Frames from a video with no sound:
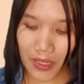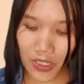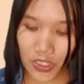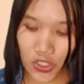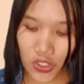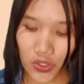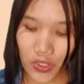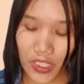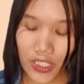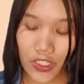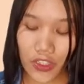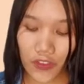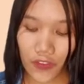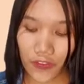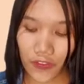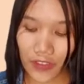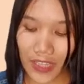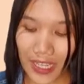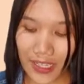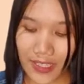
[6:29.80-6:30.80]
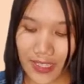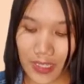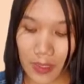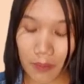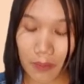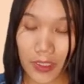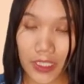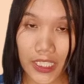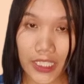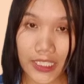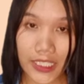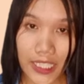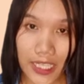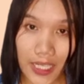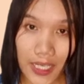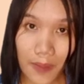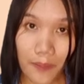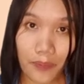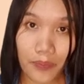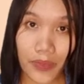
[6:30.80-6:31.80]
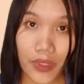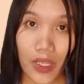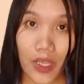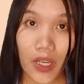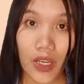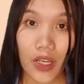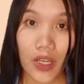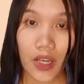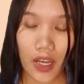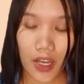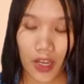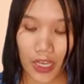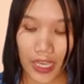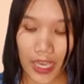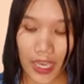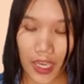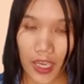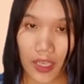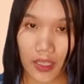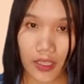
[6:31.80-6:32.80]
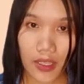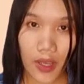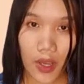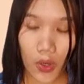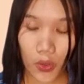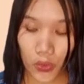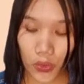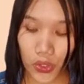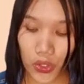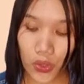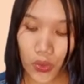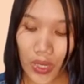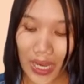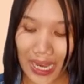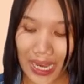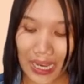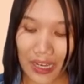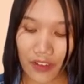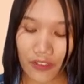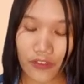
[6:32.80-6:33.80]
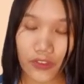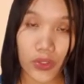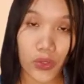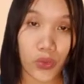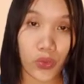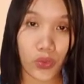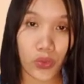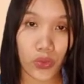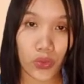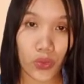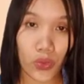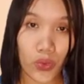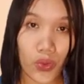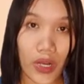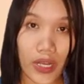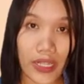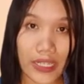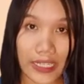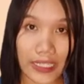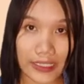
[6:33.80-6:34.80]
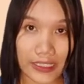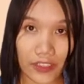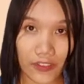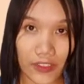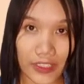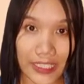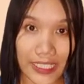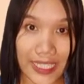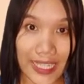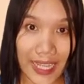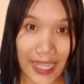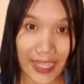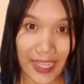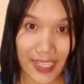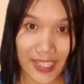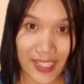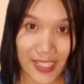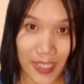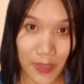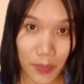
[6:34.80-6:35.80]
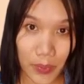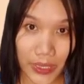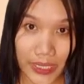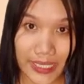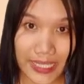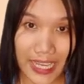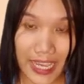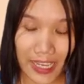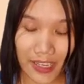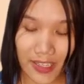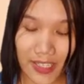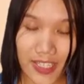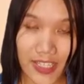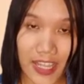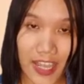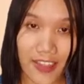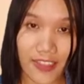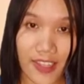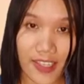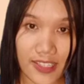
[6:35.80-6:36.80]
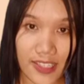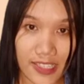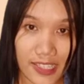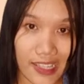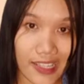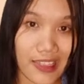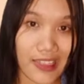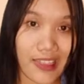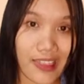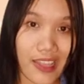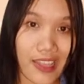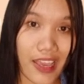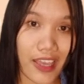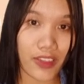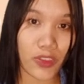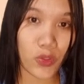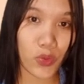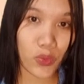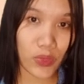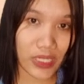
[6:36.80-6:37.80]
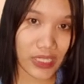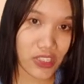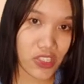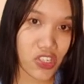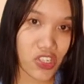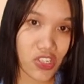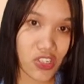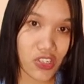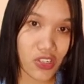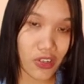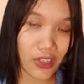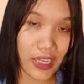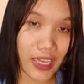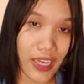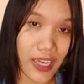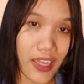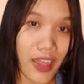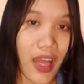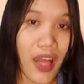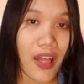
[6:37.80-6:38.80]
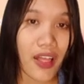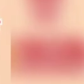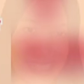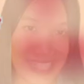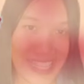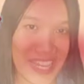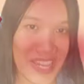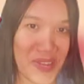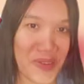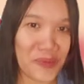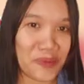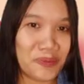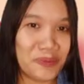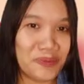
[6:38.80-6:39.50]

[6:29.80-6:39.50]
measuring your flexibility, okay, you have to do an activity like a zipper test and a sit and reach. Okay, the